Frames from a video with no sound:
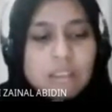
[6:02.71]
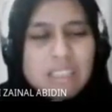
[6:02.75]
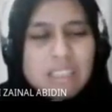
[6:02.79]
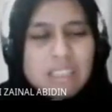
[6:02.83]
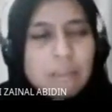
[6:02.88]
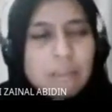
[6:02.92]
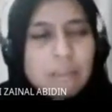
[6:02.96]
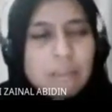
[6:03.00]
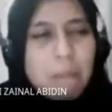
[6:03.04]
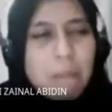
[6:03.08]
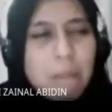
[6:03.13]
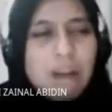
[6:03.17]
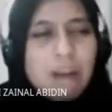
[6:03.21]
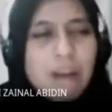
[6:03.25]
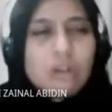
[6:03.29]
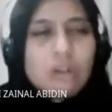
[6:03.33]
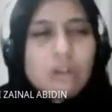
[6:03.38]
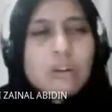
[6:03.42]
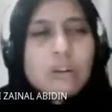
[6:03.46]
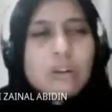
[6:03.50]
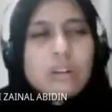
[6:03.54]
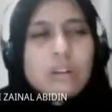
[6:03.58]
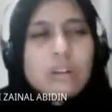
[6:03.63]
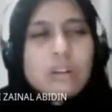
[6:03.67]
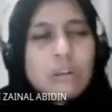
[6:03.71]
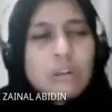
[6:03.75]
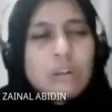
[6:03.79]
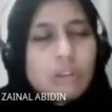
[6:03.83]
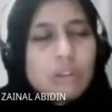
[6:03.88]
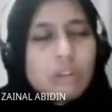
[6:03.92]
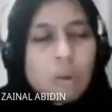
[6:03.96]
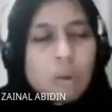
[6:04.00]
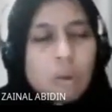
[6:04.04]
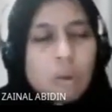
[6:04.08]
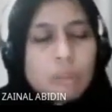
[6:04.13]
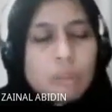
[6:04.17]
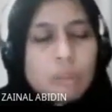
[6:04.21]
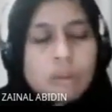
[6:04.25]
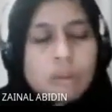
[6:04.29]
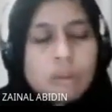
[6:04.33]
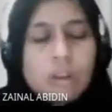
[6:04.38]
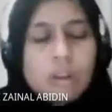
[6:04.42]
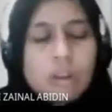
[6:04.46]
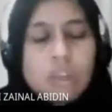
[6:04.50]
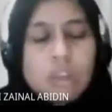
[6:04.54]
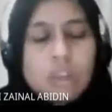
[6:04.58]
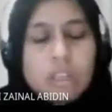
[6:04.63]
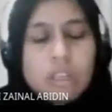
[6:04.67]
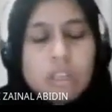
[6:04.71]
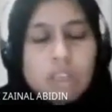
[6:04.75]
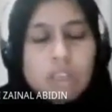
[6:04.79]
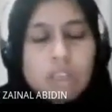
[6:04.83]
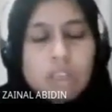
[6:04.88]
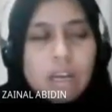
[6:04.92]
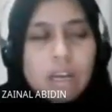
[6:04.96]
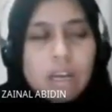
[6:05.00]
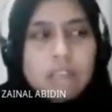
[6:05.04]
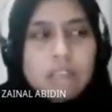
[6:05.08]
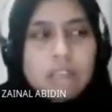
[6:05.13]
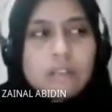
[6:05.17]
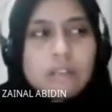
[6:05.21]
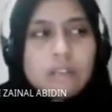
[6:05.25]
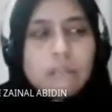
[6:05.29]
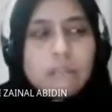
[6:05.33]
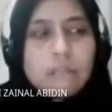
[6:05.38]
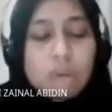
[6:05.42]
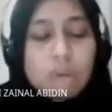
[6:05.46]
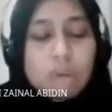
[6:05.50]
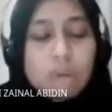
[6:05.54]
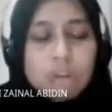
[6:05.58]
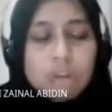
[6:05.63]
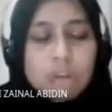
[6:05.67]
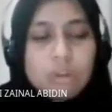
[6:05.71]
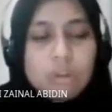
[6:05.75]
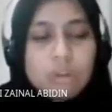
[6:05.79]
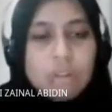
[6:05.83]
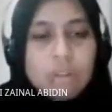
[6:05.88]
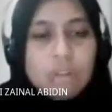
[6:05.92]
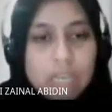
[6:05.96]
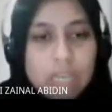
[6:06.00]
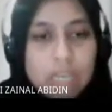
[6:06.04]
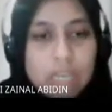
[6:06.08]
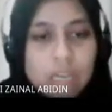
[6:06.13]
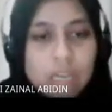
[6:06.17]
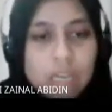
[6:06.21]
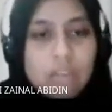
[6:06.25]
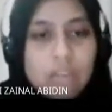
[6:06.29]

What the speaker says: say bug or new requirement under module A.